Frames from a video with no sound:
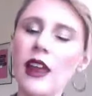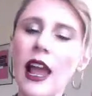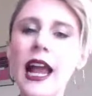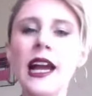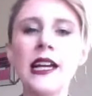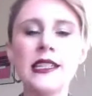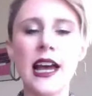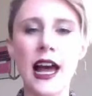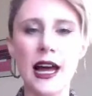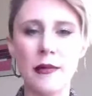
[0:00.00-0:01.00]
And
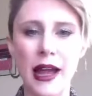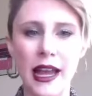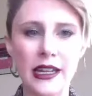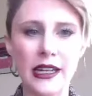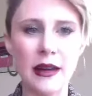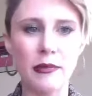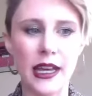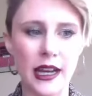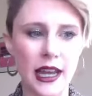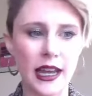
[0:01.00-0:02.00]
I ended up
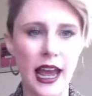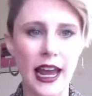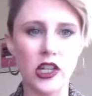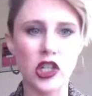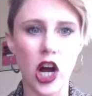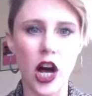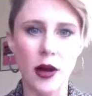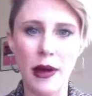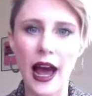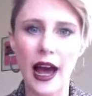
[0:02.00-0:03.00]
getting a
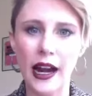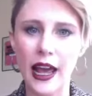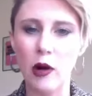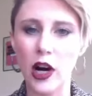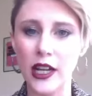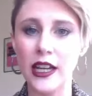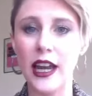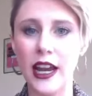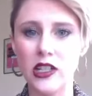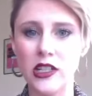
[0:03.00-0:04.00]
job at a marketing
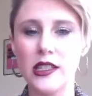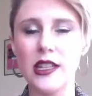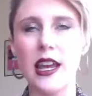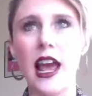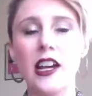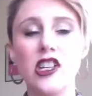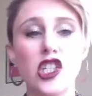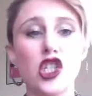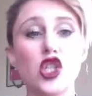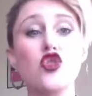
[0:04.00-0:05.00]
agency, and
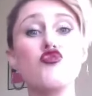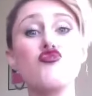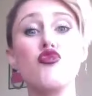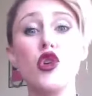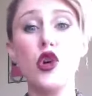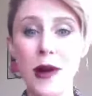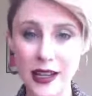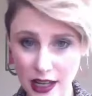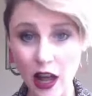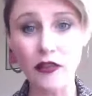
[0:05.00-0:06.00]
just threw
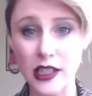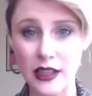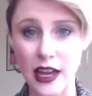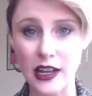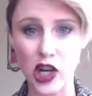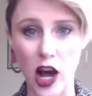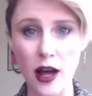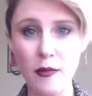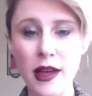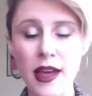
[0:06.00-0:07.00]
myself into that job